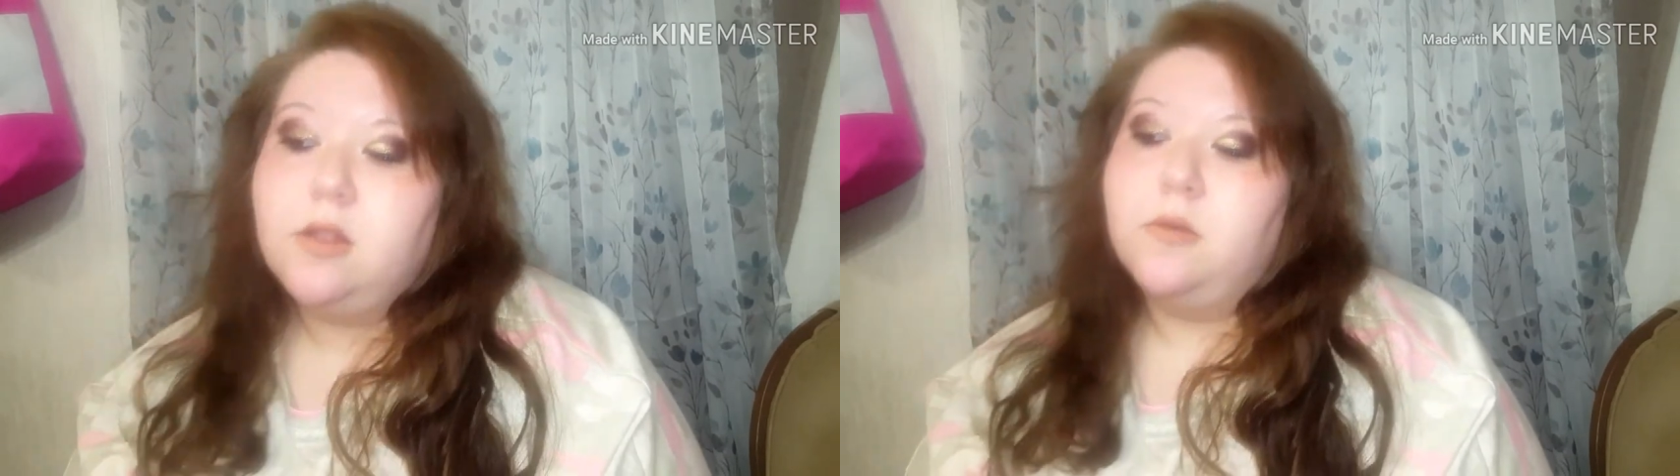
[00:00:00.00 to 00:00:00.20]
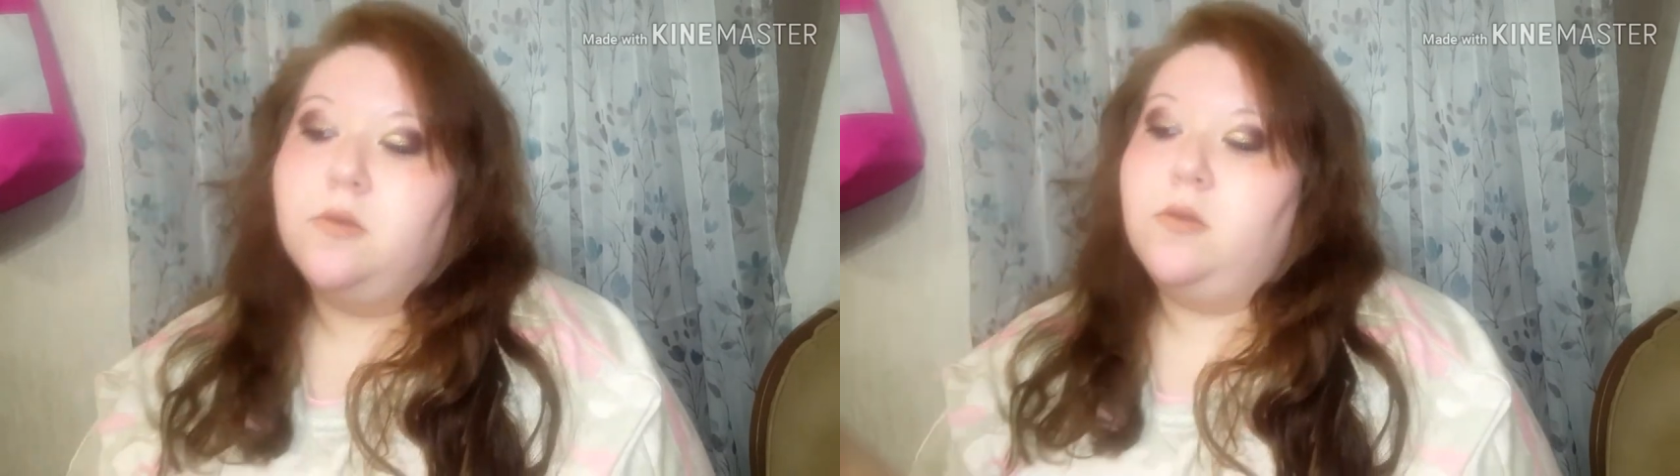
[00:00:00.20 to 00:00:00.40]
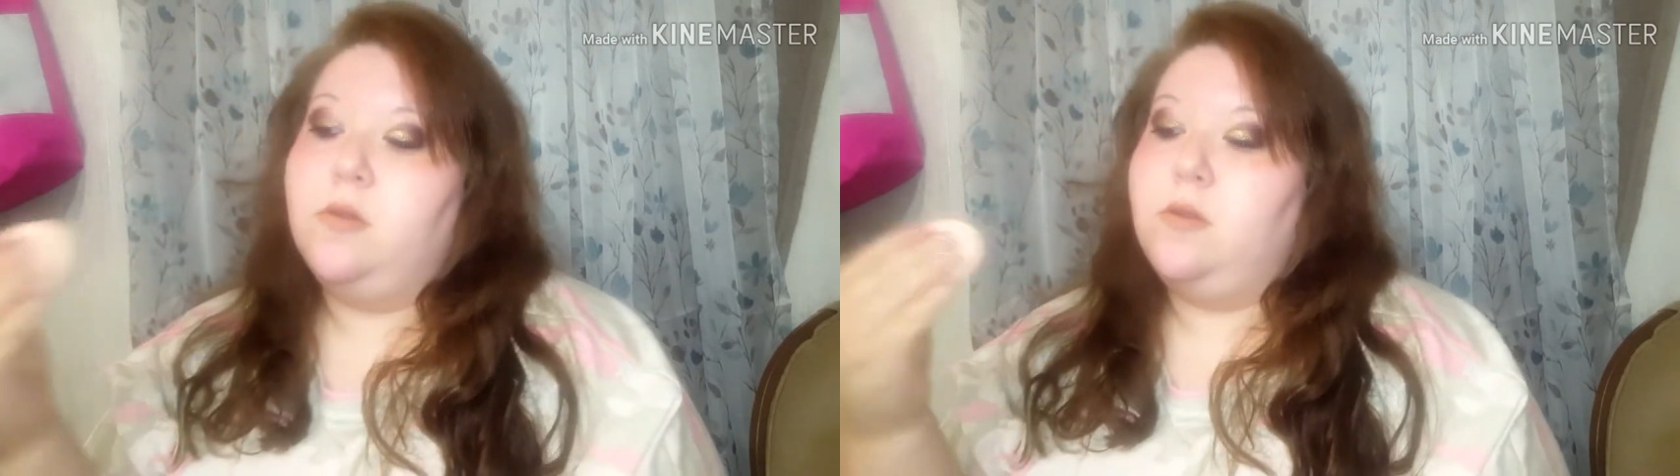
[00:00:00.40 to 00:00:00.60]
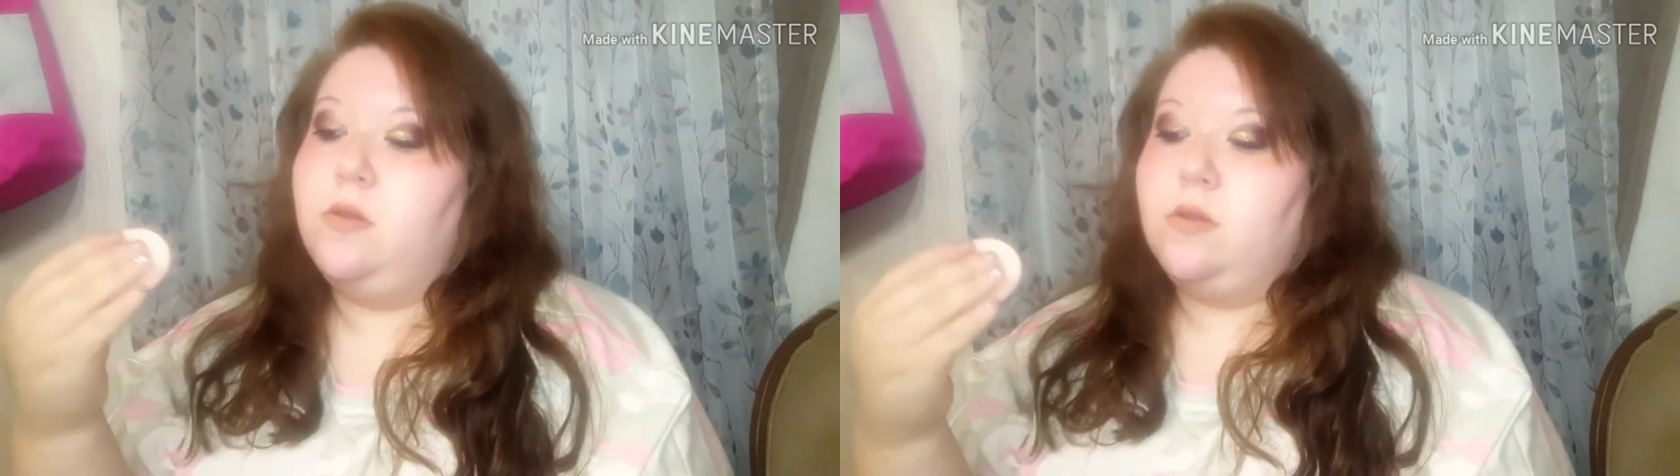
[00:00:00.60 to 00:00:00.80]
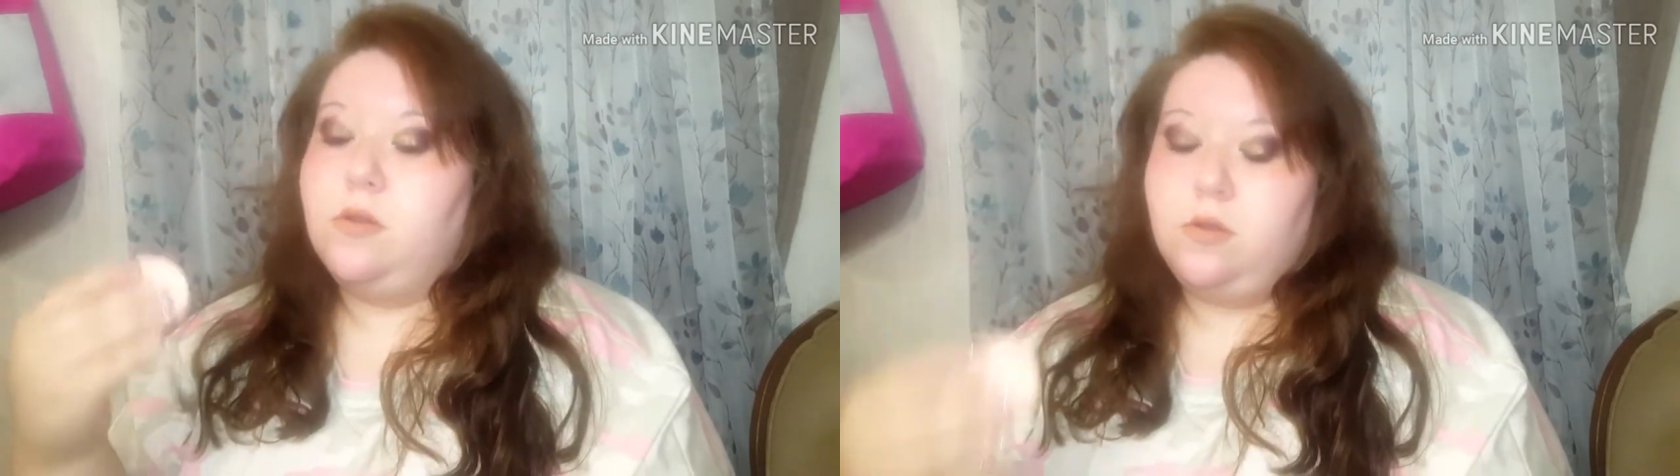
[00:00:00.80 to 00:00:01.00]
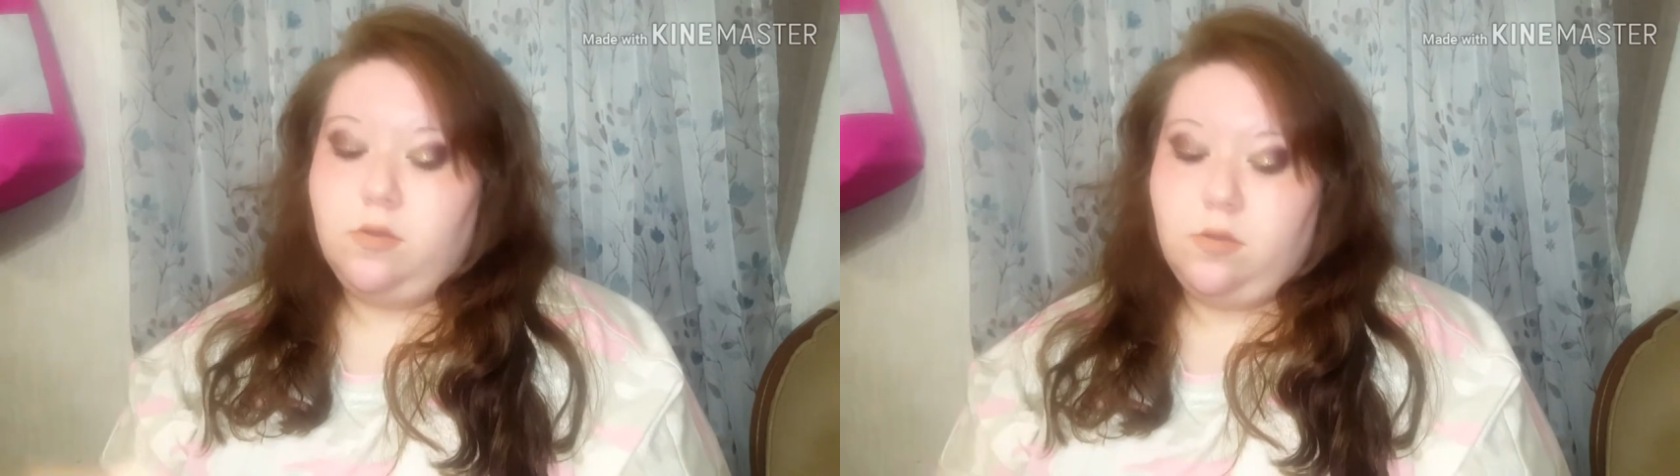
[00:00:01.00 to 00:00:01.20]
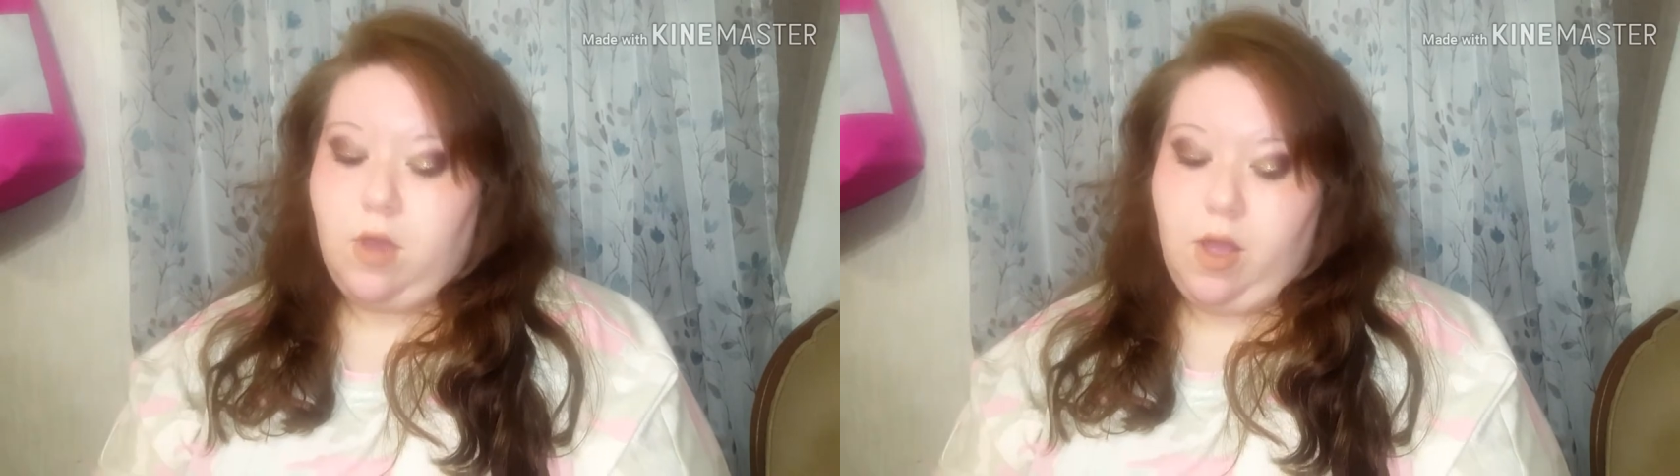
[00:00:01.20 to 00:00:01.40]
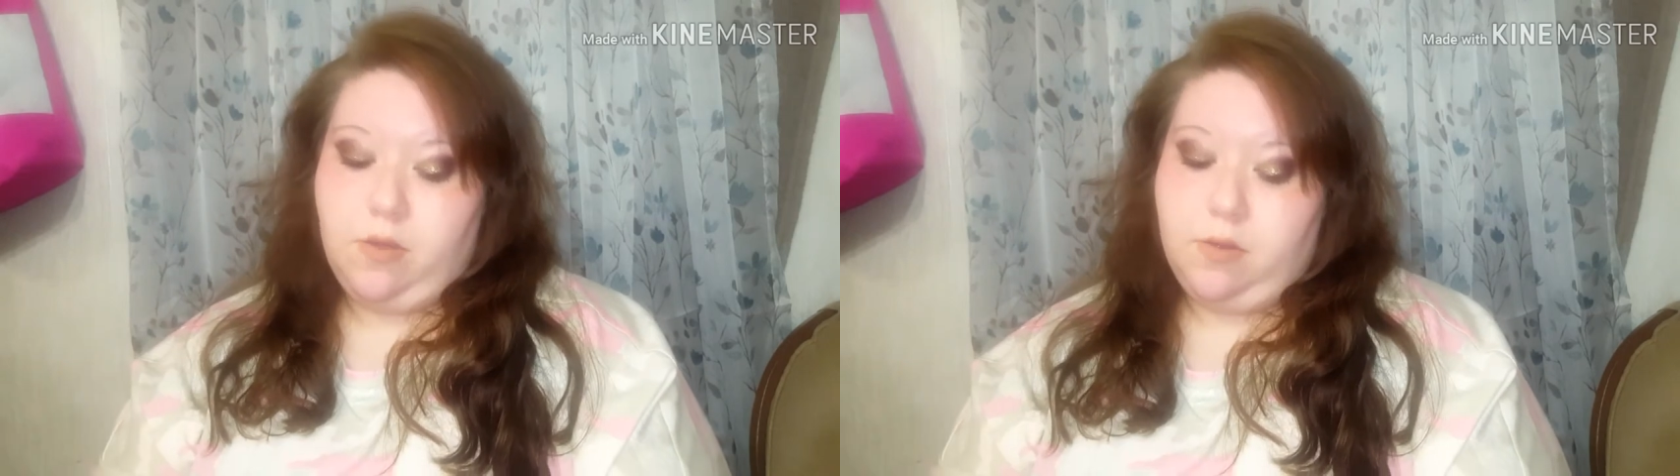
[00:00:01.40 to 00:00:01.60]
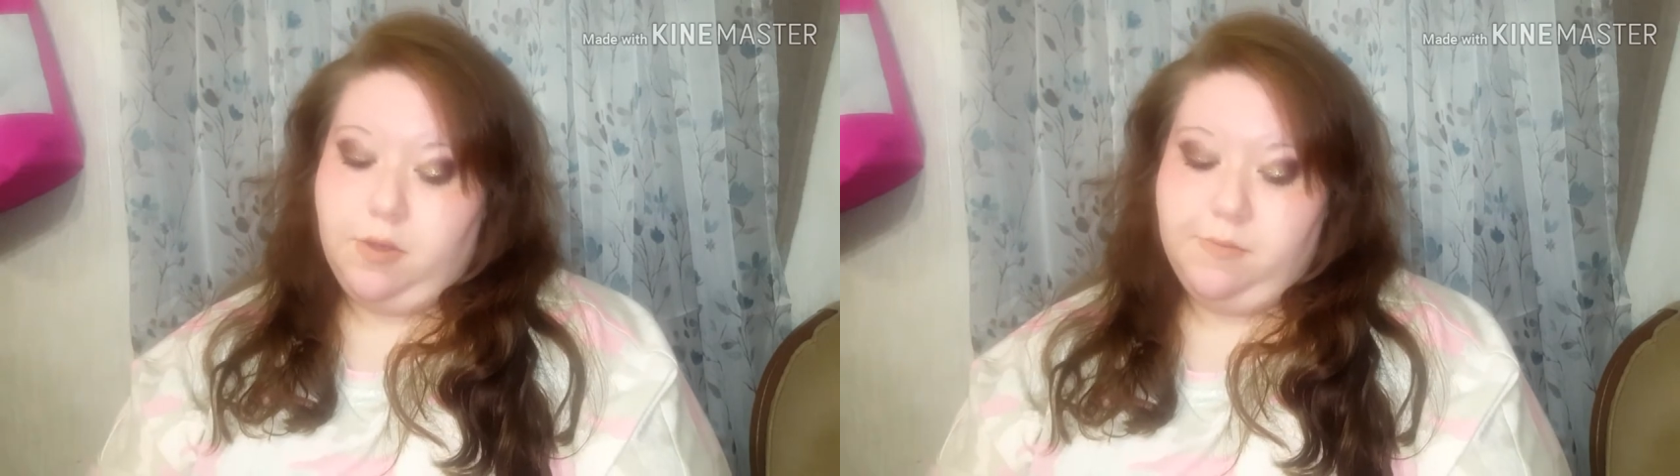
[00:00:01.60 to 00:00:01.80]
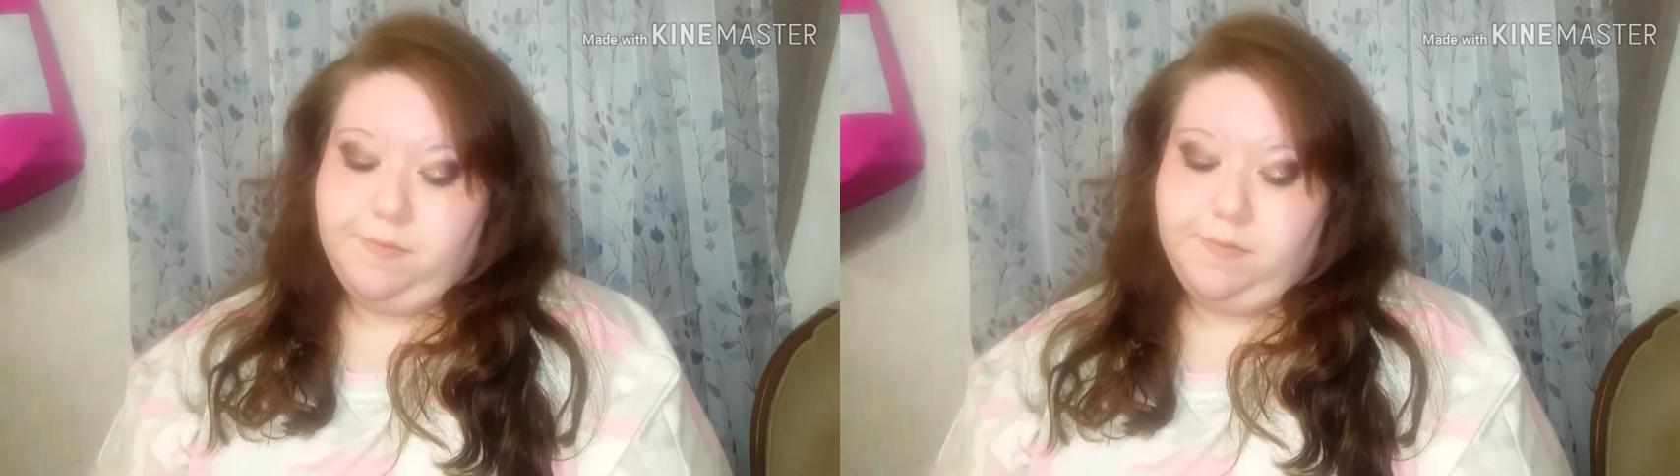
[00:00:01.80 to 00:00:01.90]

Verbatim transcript: to, I don't know.